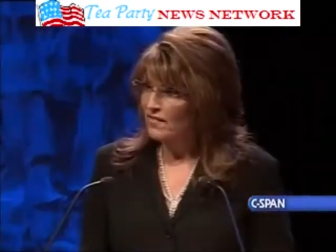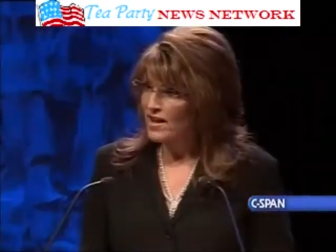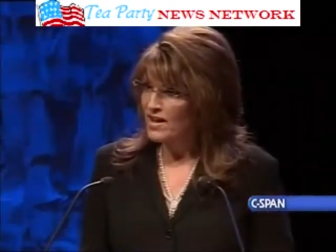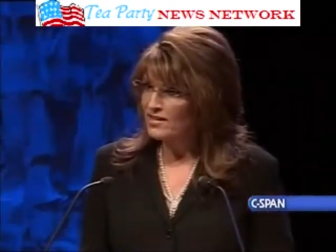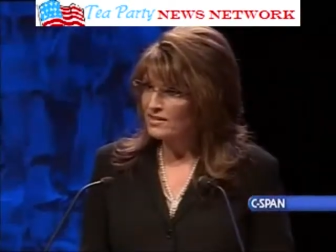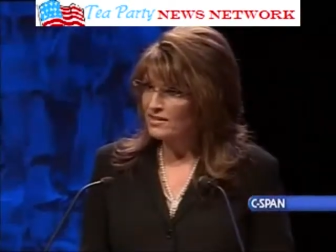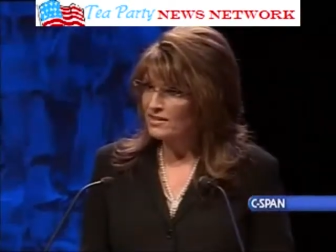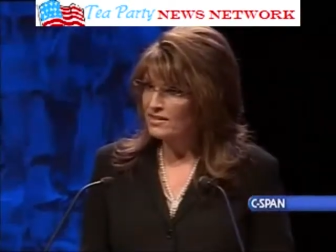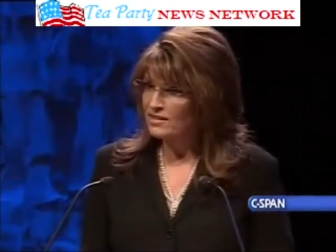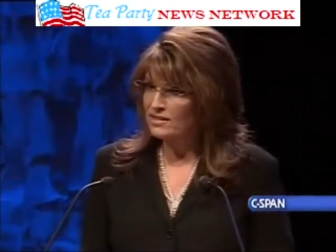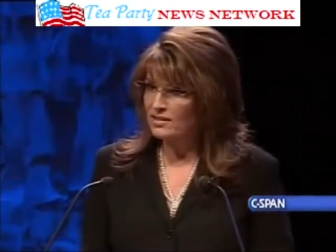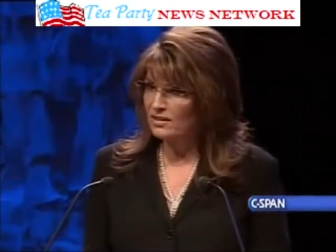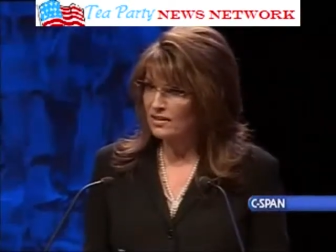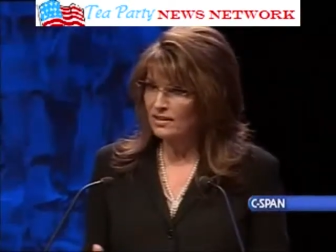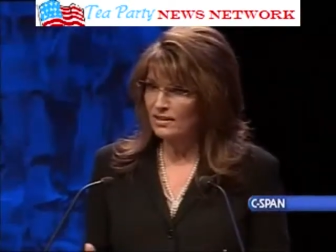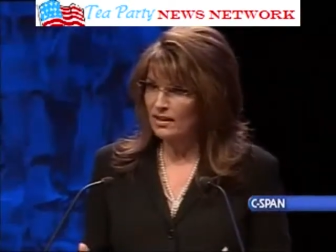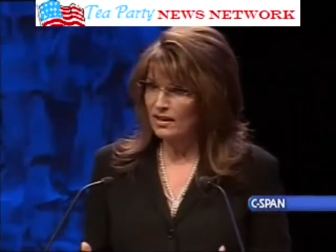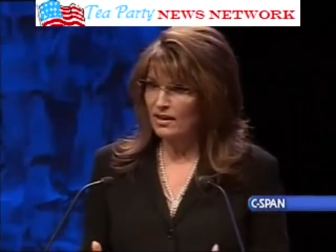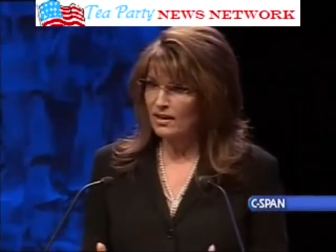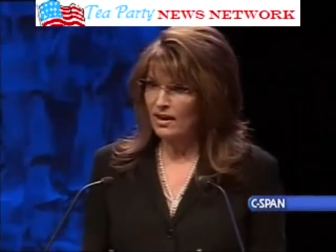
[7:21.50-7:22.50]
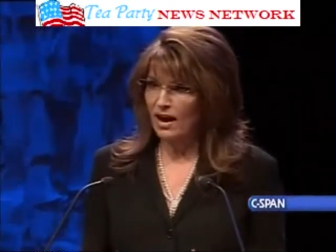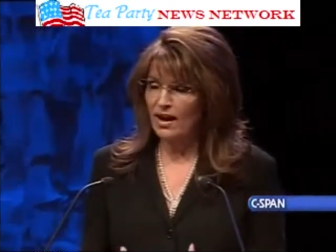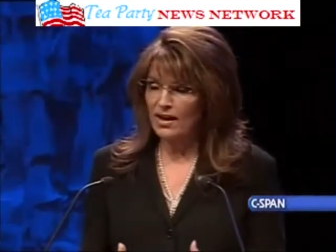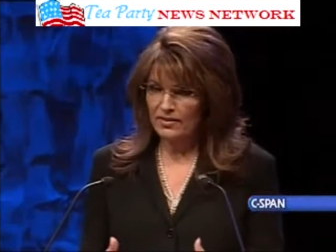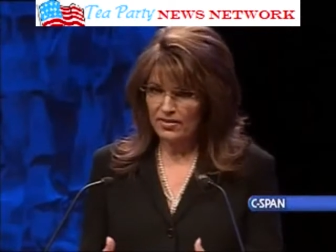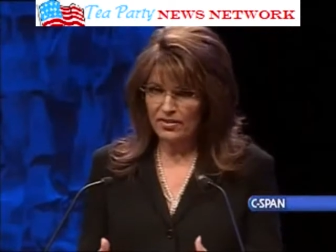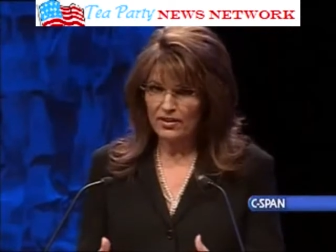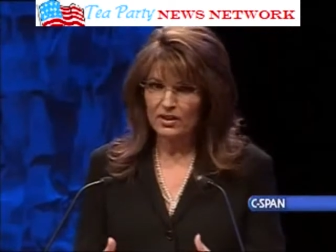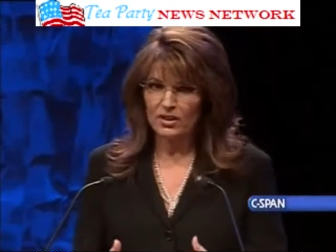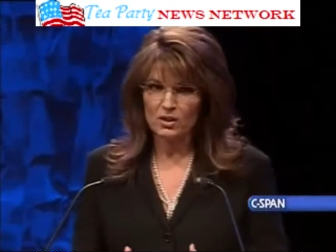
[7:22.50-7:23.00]
defense.
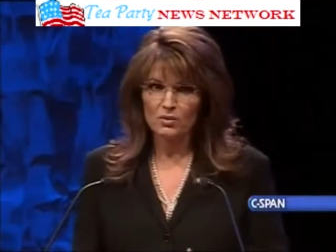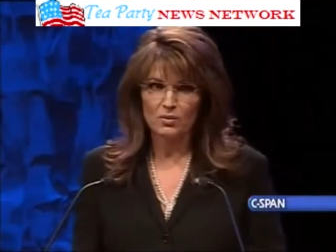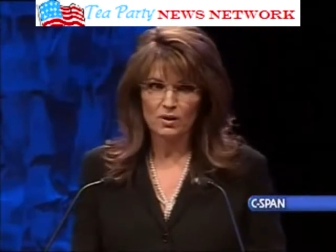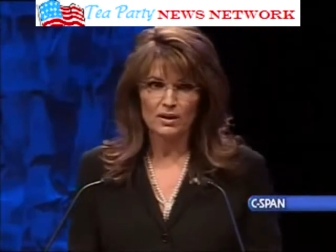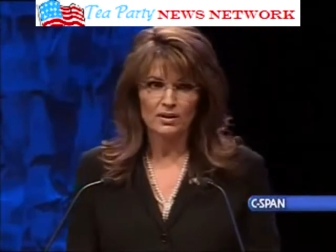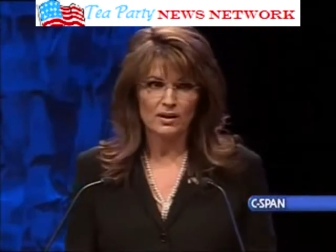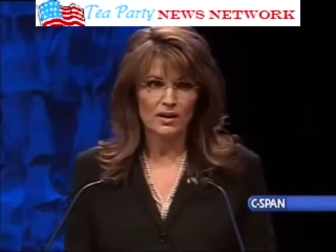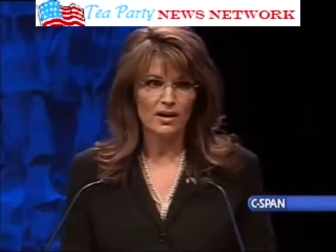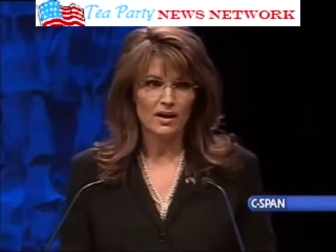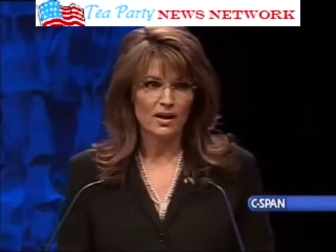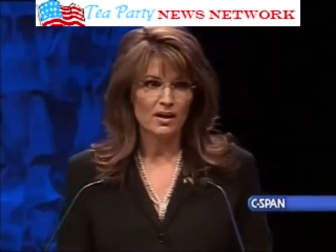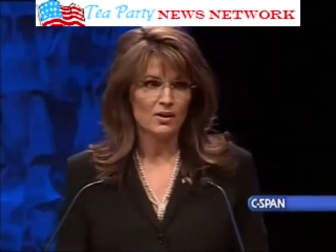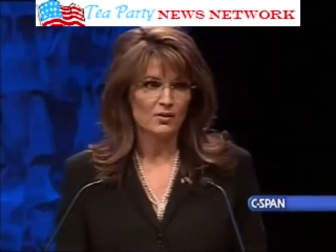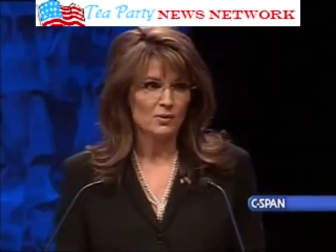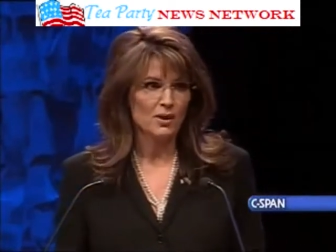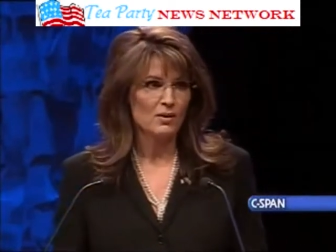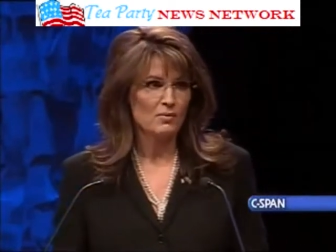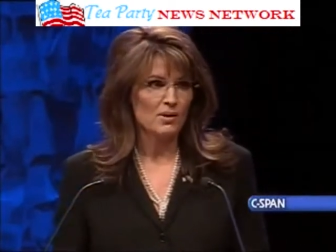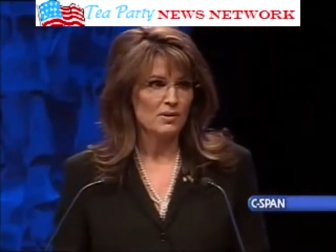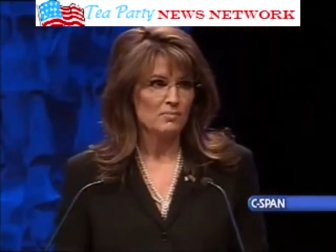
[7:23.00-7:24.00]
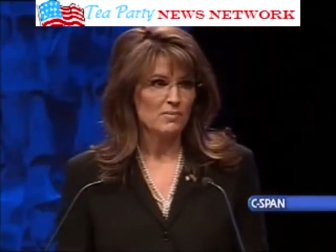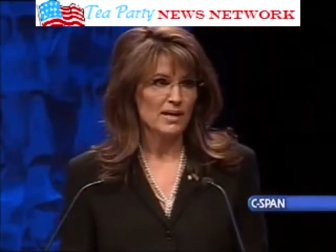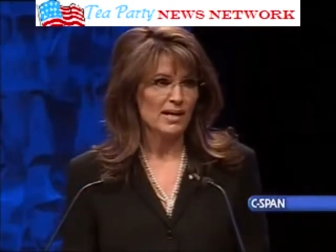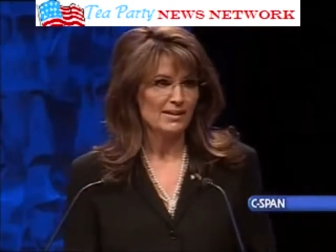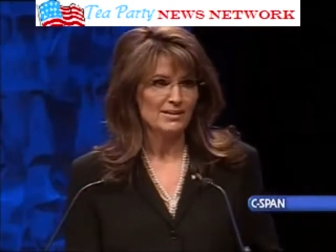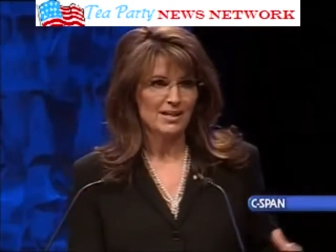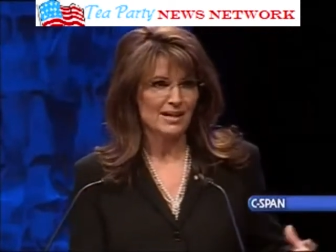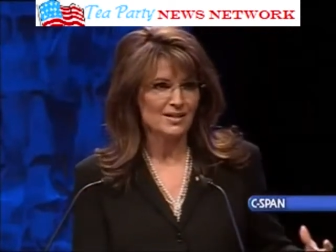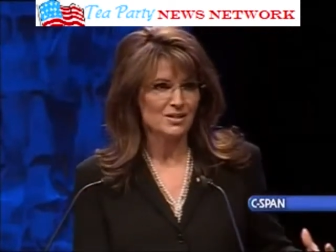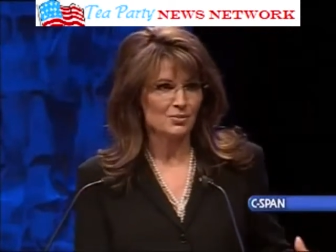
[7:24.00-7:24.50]
I think you would agree with
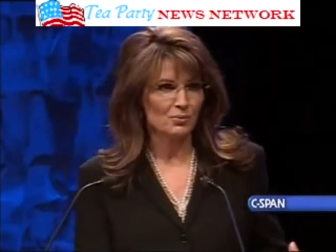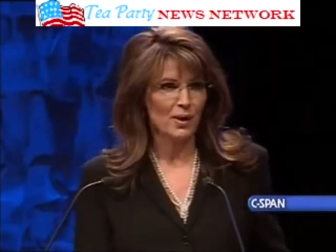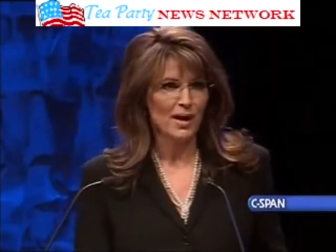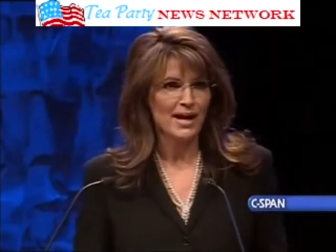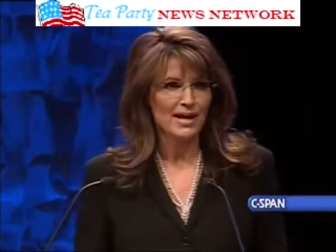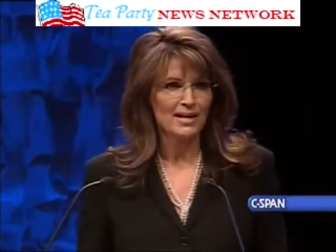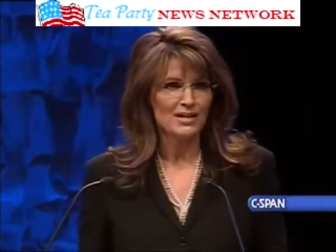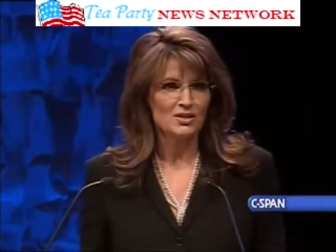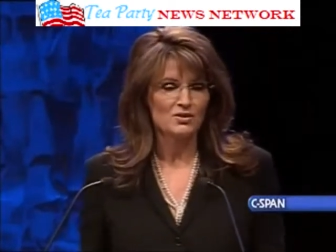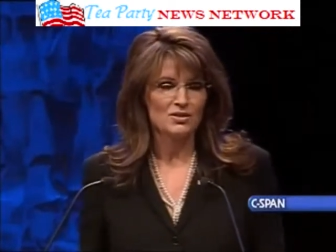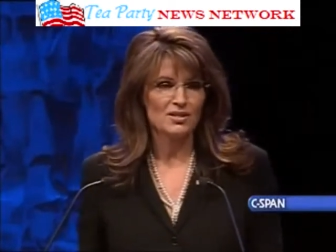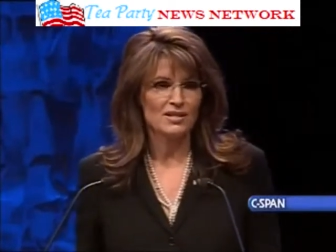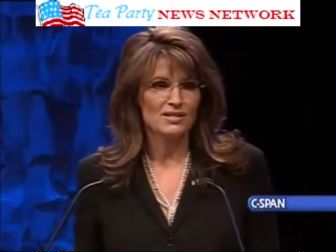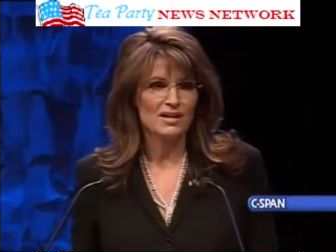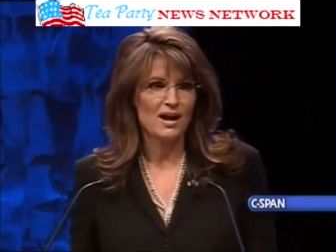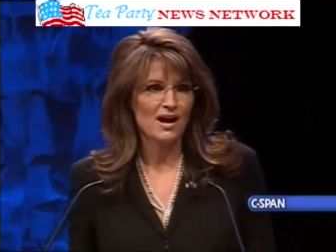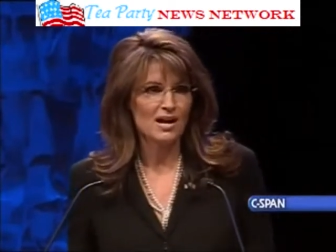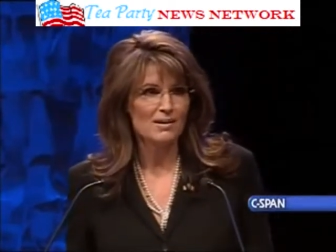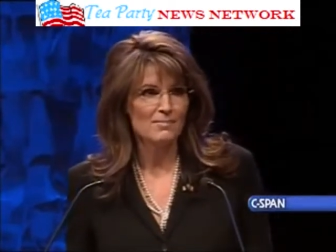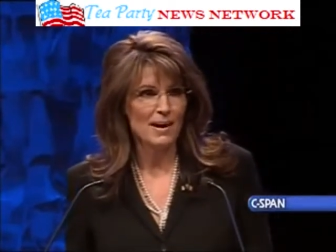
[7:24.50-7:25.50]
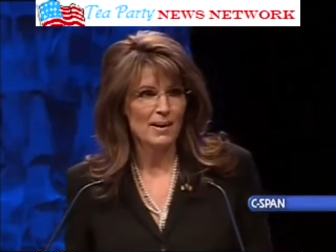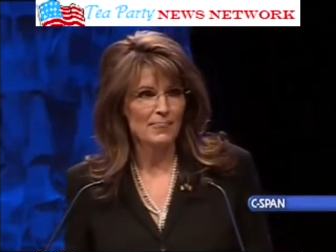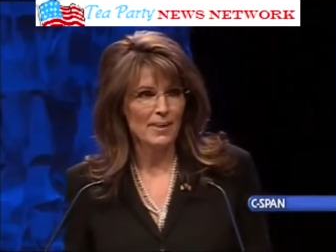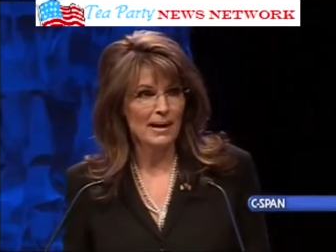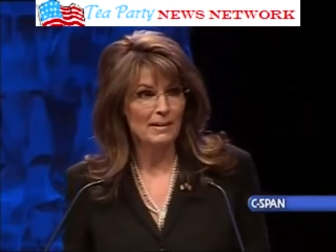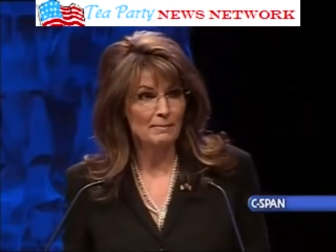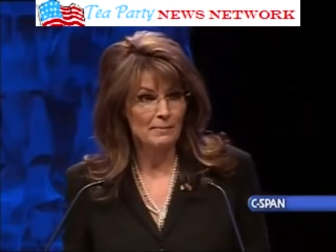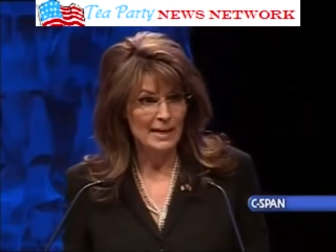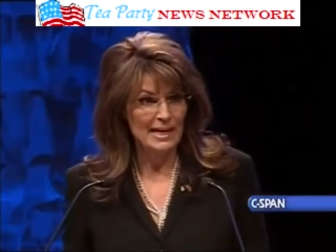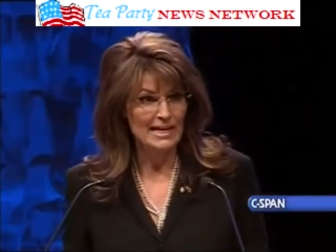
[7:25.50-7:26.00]
me, as, as Reagan used to talk about
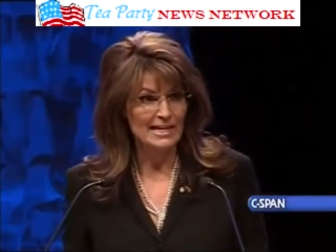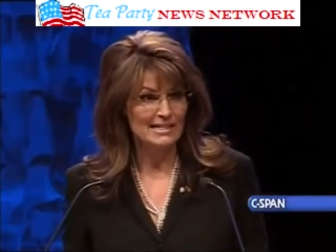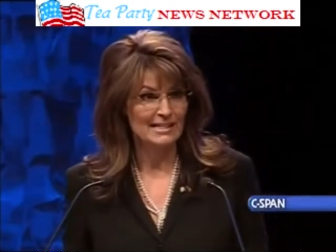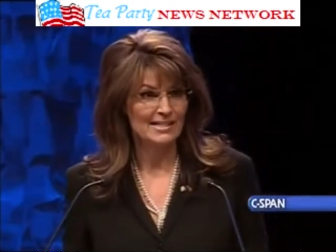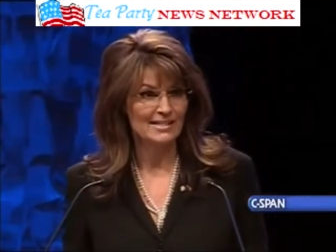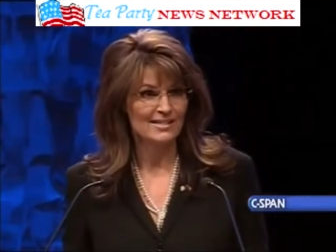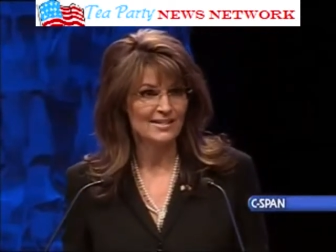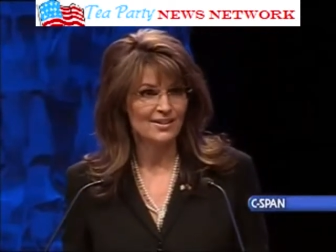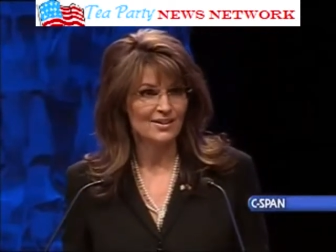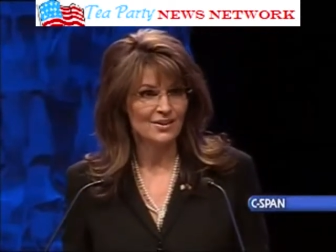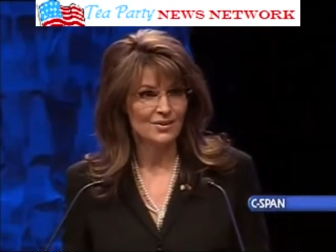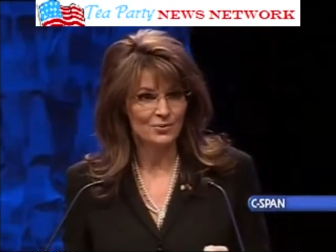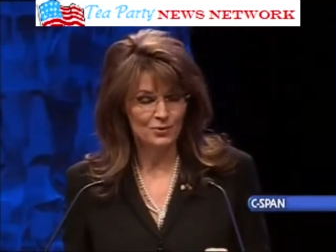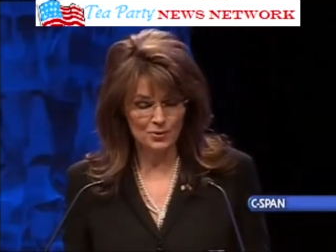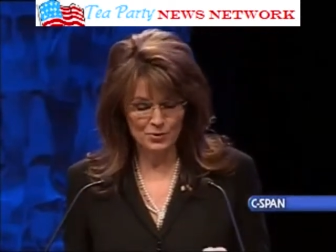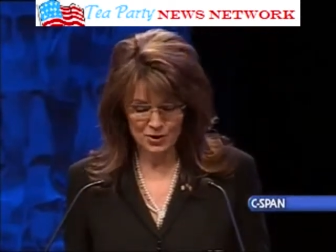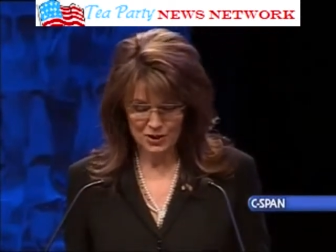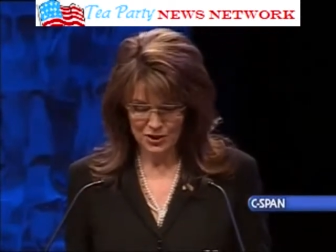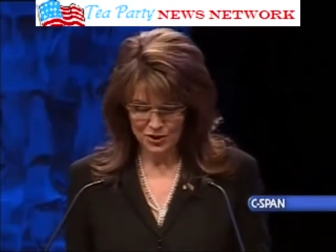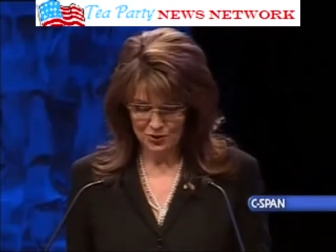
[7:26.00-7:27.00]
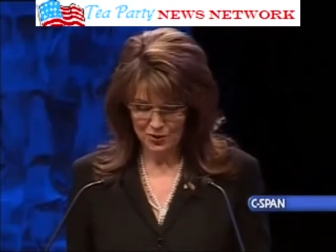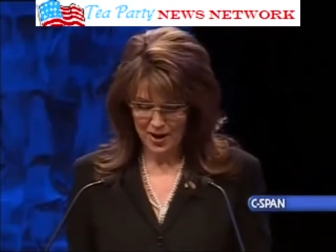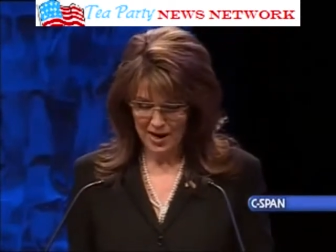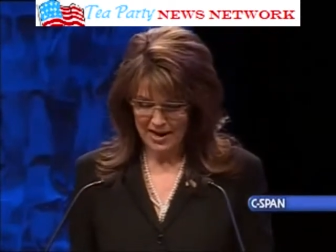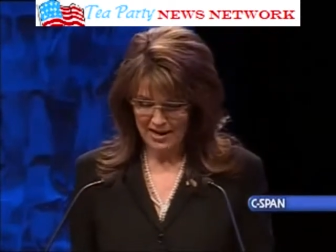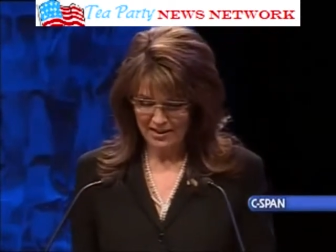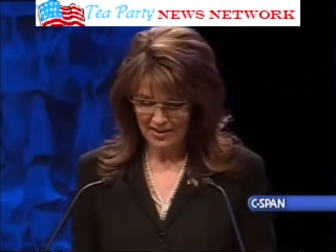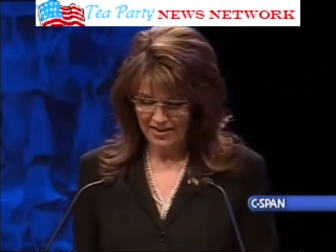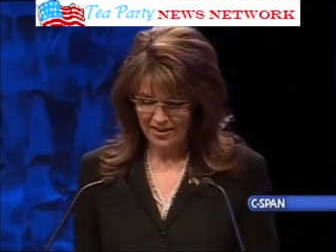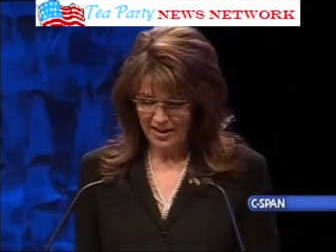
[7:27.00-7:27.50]
that peace through
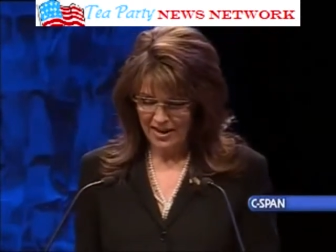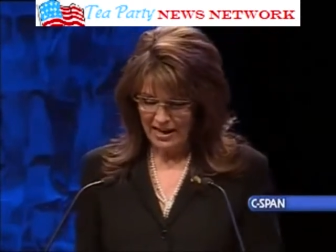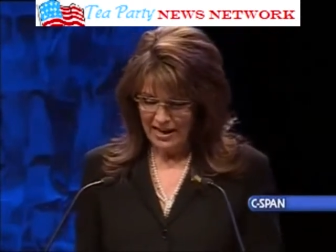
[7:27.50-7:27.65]
strength.